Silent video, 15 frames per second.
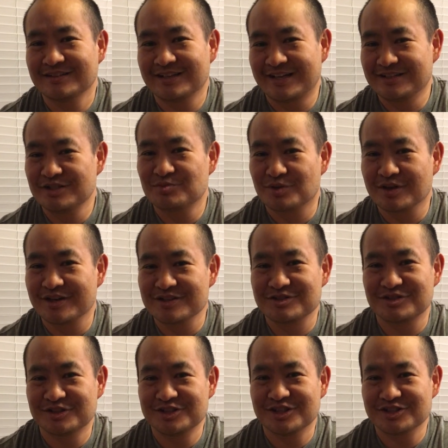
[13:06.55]
I did work at a
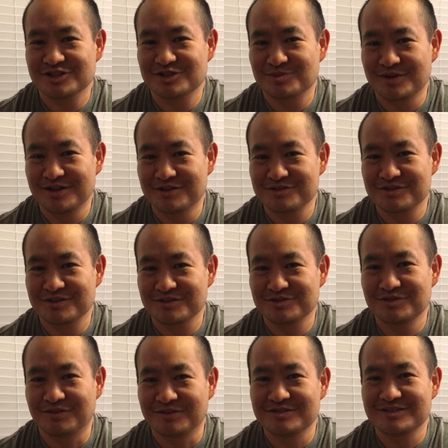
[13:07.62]
search engine 20 years ago, so
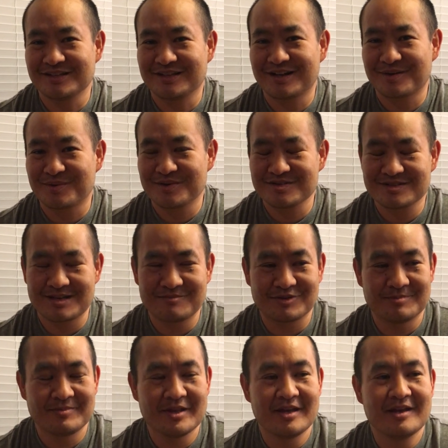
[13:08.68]
you can see kind of where this came
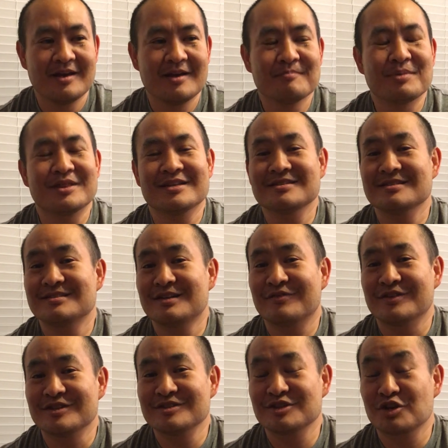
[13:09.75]
from. But this is
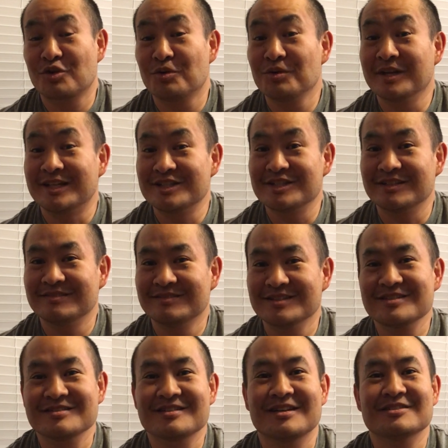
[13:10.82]
different. This is a goal engine. This
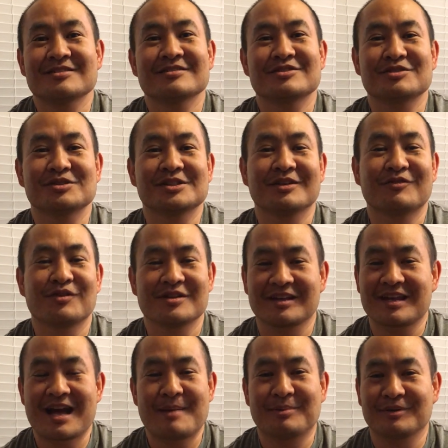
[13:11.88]
is not searching for the
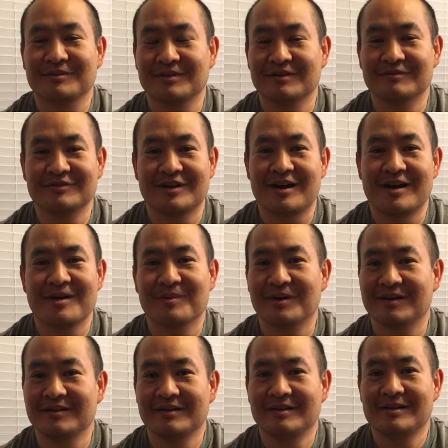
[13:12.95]
capital of Iowa.
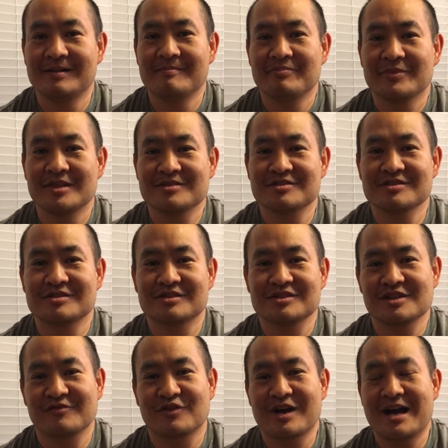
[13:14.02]
This is
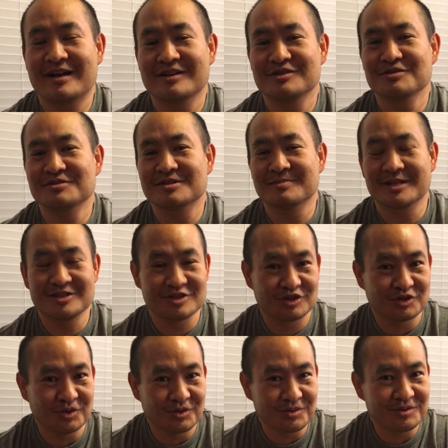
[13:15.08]
searching for how to do something. It's a
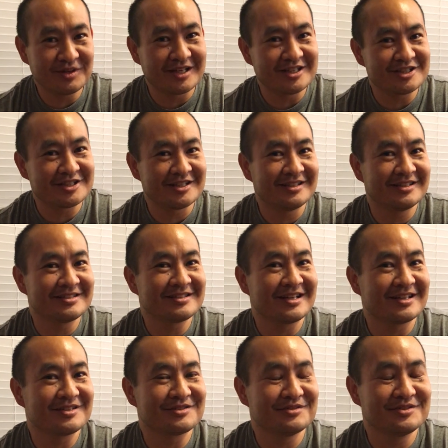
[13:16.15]
goal engine. It's not
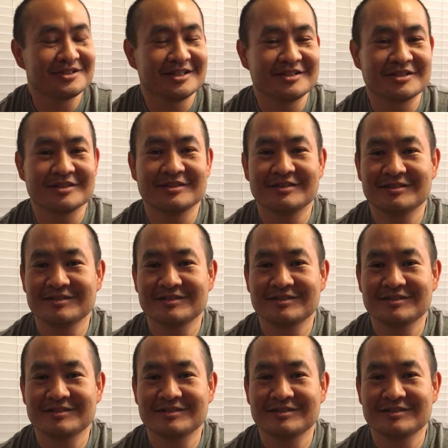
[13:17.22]
a search engine.